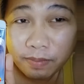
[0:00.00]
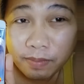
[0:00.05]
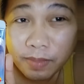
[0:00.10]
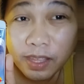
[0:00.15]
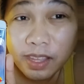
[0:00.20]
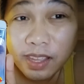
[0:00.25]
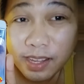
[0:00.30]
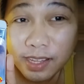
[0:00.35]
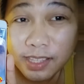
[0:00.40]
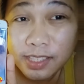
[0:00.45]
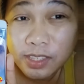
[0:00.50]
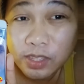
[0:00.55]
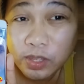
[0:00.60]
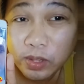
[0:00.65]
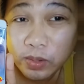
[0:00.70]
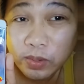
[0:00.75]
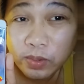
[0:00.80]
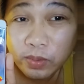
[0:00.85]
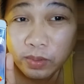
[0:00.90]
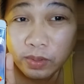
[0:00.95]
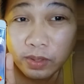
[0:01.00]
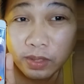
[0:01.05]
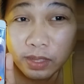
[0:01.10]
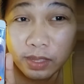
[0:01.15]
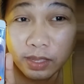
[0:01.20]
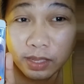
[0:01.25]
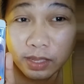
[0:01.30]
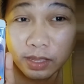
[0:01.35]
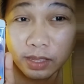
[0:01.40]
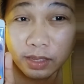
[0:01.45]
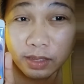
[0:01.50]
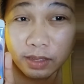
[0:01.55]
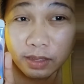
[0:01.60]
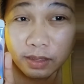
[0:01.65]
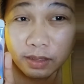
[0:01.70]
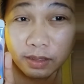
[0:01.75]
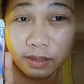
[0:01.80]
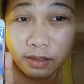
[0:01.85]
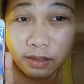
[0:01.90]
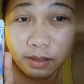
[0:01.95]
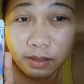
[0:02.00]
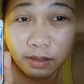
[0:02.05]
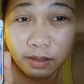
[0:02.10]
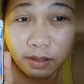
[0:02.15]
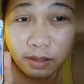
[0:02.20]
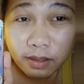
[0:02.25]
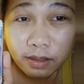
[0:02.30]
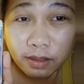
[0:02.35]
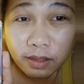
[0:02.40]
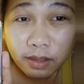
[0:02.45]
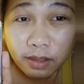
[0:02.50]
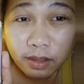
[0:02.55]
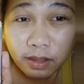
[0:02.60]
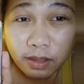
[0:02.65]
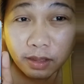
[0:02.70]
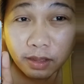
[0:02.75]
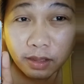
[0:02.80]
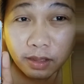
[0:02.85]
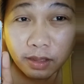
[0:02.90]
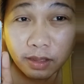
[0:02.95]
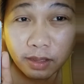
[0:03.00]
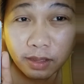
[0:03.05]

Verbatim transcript: because you uh, are sleepy.